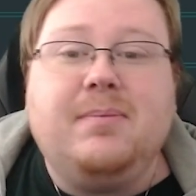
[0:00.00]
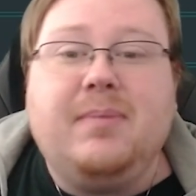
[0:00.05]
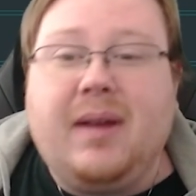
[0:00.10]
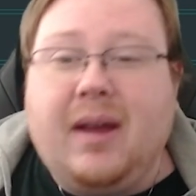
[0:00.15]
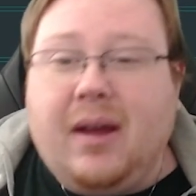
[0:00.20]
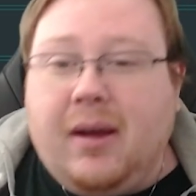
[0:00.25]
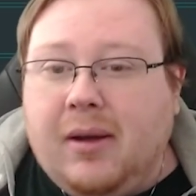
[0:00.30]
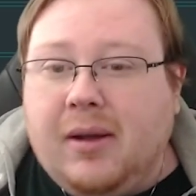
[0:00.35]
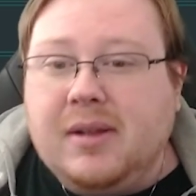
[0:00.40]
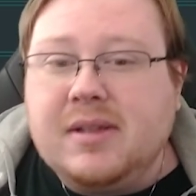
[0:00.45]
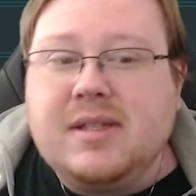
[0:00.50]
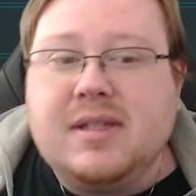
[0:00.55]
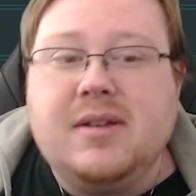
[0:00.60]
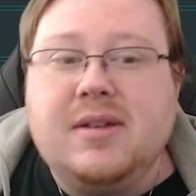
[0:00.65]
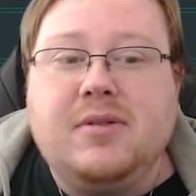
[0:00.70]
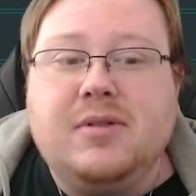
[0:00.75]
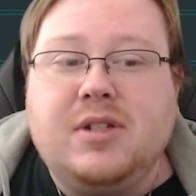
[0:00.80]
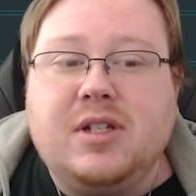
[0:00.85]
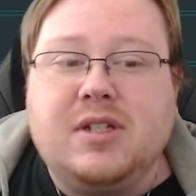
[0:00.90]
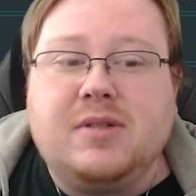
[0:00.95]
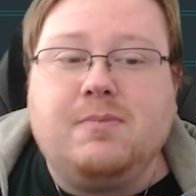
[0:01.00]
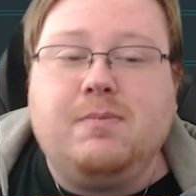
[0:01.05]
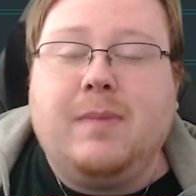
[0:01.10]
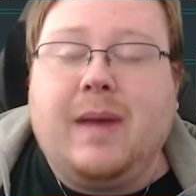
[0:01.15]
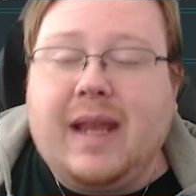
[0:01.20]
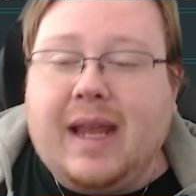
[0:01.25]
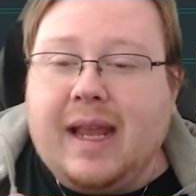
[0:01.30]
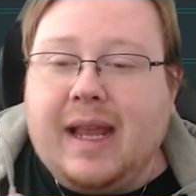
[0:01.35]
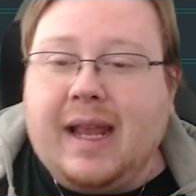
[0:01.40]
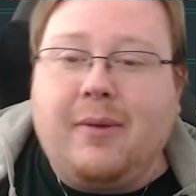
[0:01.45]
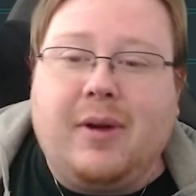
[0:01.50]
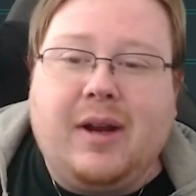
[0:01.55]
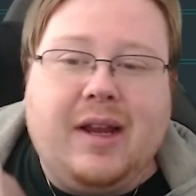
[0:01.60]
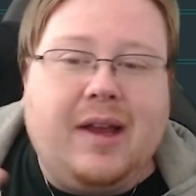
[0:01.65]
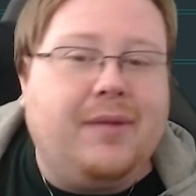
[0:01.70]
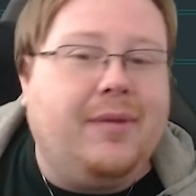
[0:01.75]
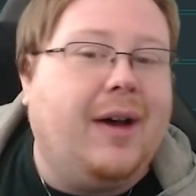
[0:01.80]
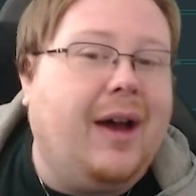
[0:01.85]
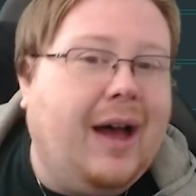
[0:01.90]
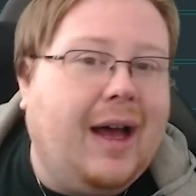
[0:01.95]
but also just making it where you
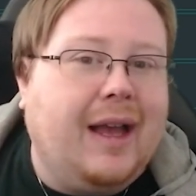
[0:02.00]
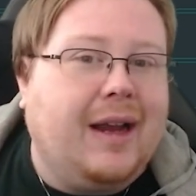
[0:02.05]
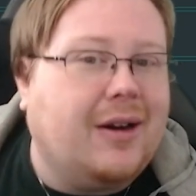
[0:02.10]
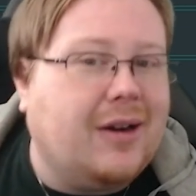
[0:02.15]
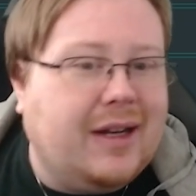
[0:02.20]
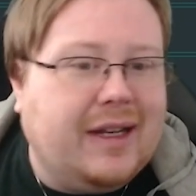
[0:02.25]
have a higher